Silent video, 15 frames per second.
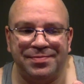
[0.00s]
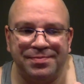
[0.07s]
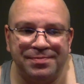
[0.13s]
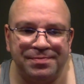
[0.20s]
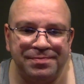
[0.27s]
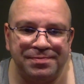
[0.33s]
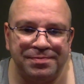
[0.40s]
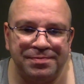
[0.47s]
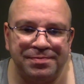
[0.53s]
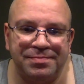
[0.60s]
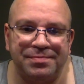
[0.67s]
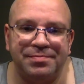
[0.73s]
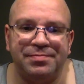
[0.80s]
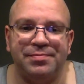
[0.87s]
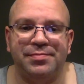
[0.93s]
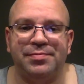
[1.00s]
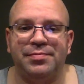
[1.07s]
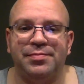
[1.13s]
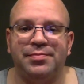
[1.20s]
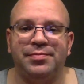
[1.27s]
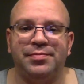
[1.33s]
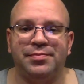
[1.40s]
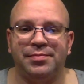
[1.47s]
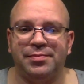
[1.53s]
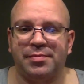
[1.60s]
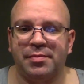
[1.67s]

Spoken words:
[no speech]